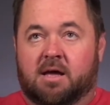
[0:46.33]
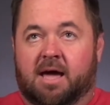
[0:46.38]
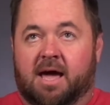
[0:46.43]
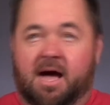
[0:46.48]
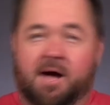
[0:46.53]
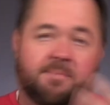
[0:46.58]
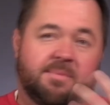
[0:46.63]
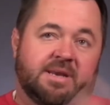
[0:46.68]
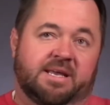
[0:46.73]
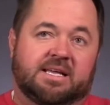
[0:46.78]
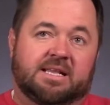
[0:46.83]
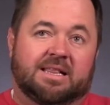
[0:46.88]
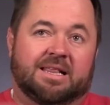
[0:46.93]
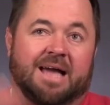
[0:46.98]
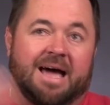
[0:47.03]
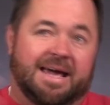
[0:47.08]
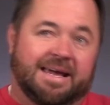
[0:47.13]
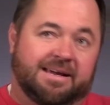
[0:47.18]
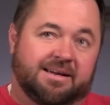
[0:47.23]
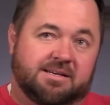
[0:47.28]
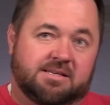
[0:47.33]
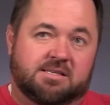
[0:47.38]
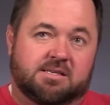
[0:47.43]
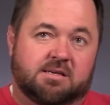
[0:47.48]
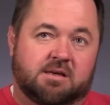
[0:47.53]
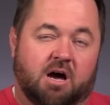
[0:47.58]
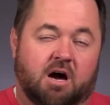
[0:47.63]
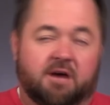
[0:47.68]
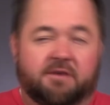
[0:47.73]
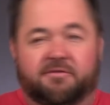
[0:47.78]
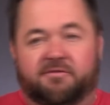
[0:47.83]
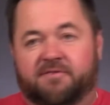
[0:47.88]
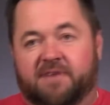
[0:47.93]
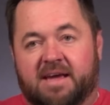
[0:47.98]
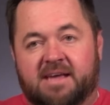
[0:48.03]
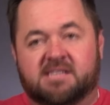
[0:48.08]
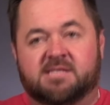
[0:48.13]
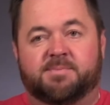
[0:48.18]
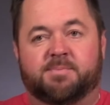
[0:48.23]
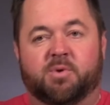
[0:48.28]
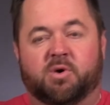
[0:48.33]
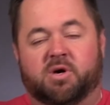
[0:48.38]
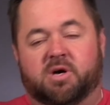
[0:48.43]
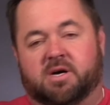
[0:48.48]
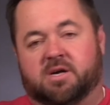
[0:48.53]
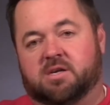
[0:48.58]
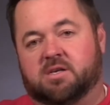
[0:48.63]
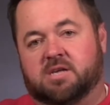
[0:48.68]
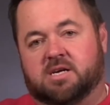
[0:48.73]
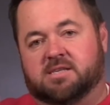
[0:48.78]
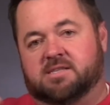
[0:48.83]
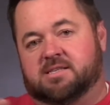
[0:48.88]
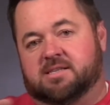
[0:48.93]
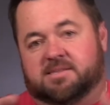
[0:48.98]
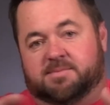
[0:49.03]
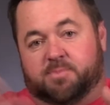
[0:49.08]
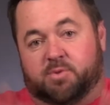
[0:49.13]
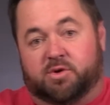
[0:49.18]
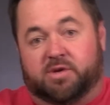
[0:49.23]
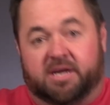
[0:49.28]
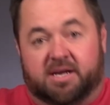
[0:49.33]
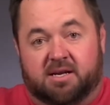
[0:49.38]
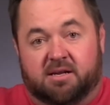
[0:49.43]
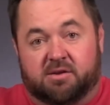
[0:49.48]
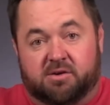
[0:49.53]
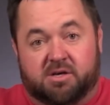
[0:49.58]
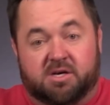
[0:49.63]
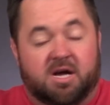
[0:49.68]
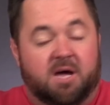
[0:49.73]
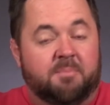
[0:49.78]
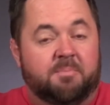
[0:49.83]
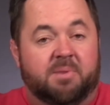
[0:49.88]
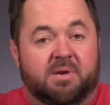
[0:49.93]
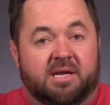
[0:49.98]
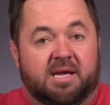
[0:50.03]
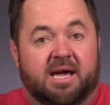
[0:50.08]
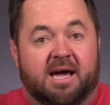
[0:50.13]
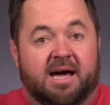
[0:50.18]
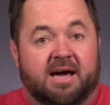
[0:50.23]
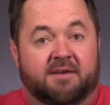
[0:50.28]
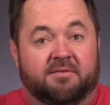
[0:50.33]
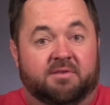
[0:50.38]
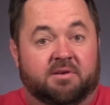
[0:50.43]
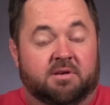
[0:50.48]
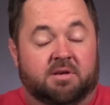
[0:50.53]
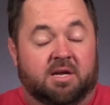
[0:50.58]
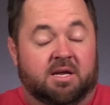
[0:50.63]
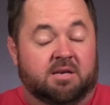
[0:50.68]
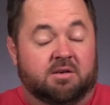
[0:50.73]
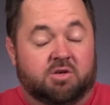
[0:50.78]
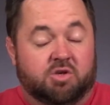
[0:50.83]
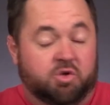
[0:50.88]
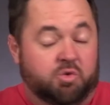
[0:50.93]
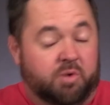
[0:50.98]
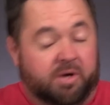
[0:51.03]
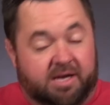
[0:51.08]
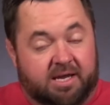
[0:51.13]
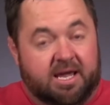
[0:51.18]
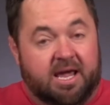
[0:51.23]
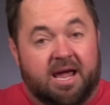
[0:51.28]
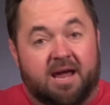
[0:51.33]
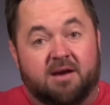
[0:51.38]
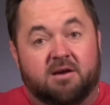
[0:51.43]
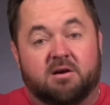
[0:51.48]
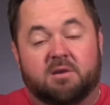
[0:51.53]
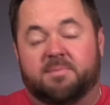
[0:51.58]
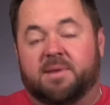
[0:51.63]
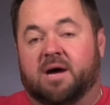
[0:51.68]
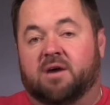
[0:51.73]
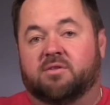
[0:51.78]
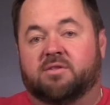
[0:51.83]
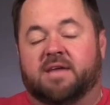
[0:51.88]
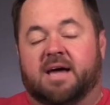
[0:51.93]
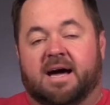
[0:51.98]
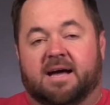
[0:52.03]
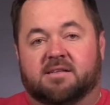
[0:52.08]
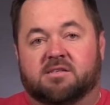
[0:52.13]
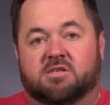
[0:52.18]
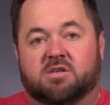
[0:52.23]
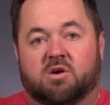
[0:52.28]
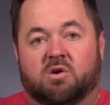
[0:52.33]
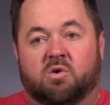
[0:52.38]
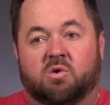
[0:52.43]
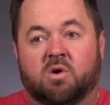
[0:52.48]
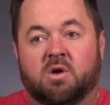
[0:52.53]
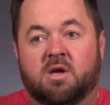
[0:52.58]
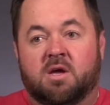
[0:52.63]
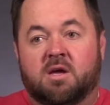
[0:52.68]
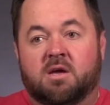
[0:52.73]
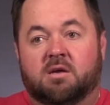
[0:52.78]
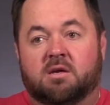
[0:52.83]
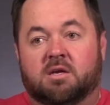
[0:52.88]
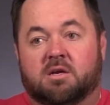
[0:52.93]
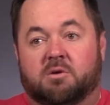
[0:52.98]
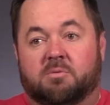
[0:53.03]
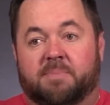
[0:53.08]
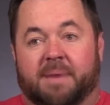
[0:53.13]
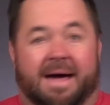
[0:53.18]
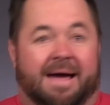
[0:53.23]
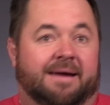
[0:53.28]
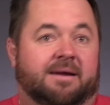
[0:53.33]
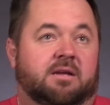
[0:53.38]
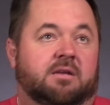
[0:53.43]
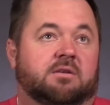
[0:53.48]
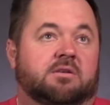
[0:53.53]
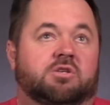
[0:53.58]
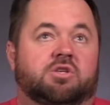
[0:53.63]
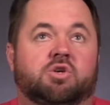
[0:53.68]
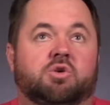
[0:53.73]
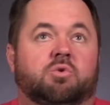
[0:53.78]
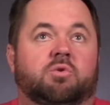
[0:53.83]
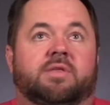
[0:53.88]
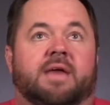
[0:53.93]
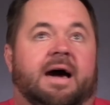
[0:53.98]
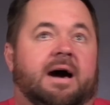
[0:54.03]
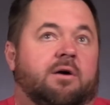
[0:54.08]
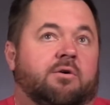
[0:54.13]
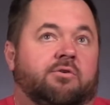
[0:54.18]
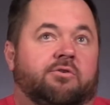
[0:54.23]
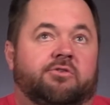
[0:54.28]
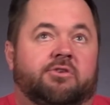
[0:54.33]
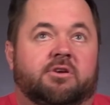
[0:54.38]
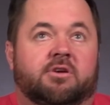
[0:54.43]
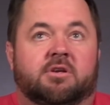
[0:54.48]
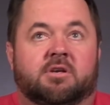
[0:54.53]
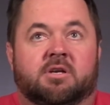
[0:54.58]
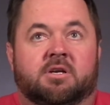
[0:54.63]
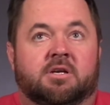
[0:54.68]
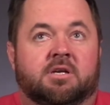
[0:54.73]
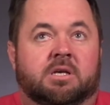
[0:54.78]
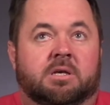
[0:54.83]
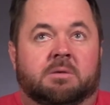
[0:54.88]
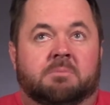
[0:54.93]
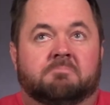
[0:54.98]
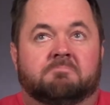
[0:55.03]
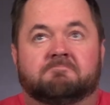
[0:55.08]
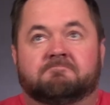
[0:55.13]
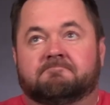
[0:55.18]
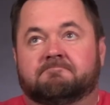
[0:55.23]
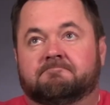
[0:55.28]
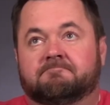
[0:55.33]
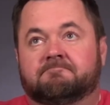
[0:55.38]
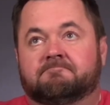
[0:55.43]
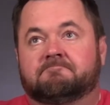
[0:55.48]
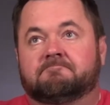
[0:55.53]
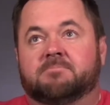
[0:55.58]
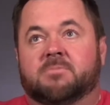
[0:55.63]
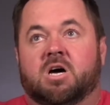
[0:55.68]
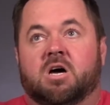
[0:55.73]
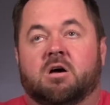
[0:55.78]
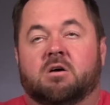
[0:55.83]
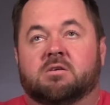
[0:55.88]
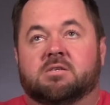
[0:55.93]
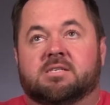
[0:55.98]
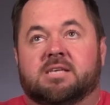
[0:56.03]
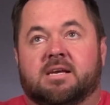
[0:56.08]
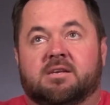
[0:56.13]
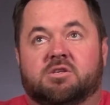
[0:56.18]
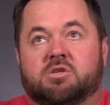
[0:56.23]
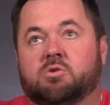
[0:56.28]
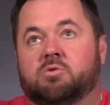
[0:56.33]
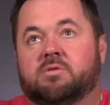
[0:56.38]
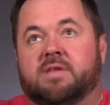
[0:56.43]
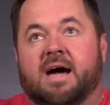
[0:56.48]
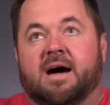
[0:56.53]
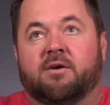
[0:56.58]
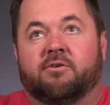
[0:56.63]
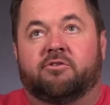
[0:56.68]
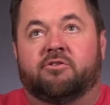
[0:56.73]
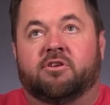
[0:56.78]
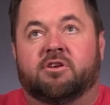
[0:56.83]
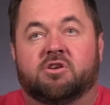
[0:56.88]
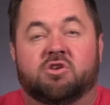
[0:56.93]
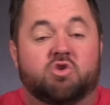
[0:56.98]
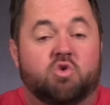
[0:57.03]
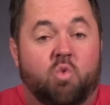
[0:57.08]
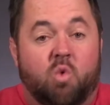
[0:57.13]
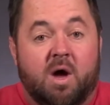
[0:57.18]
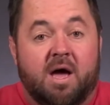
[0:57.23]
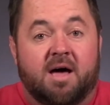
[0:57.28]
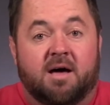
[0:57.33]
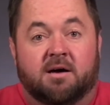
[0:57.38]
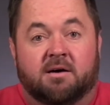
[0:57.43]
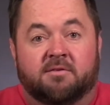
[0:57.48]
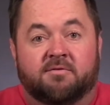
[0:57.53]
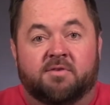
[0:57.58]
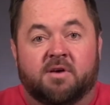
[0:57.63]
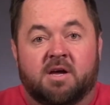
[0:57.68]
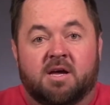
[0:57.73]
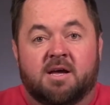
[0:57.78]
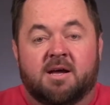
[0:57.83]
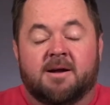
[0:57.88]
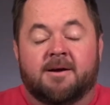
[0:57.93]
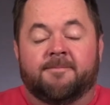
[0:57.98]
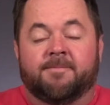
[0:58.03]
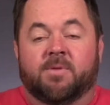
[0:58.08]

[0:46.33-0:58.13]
how many likes on Facebook does this particular company have? And do we care about that? So, back in 2012,